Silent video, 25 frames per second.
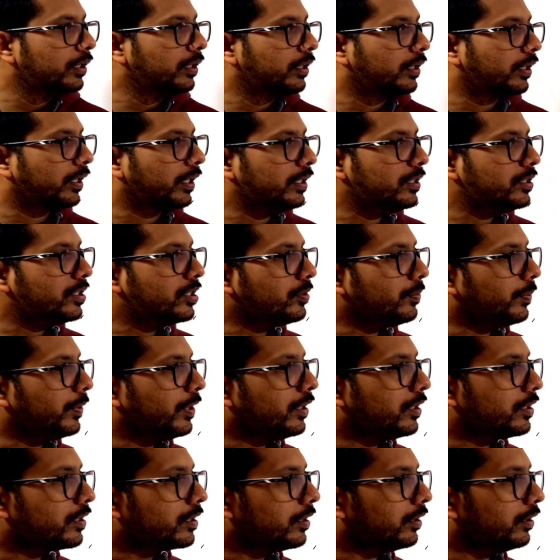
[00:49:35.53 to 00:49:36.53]
Range
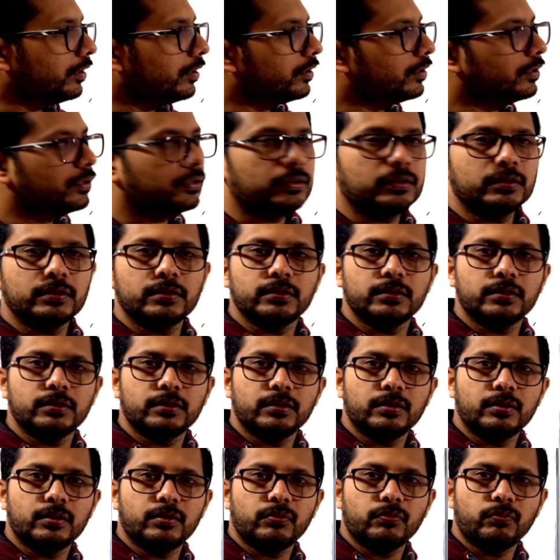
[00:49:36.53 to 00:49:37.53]
means
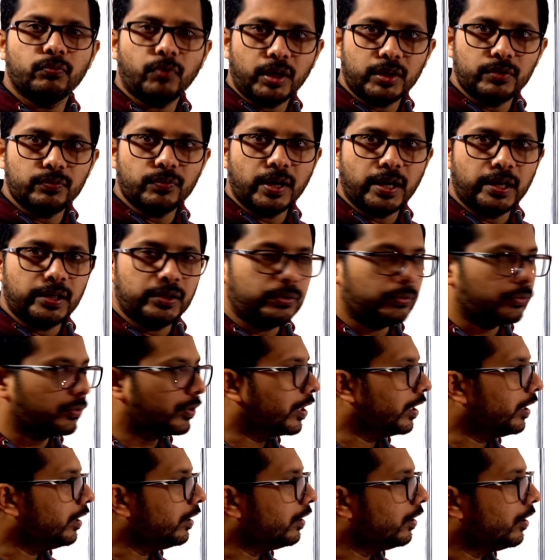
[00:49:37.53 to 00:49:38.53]
y value.
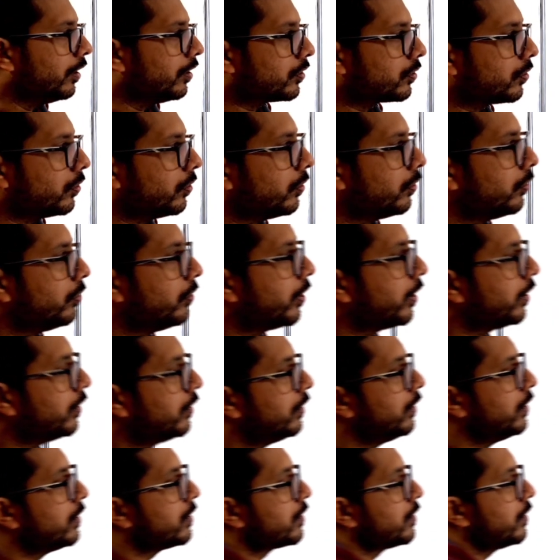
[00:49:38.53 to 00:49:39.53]
Okay, so look at
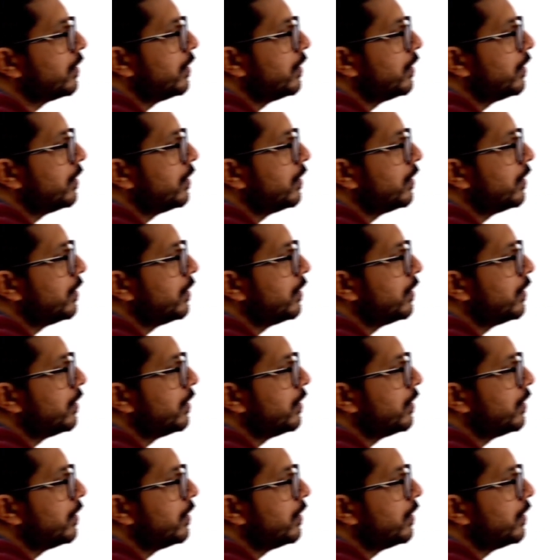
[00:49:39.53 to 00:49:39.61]
this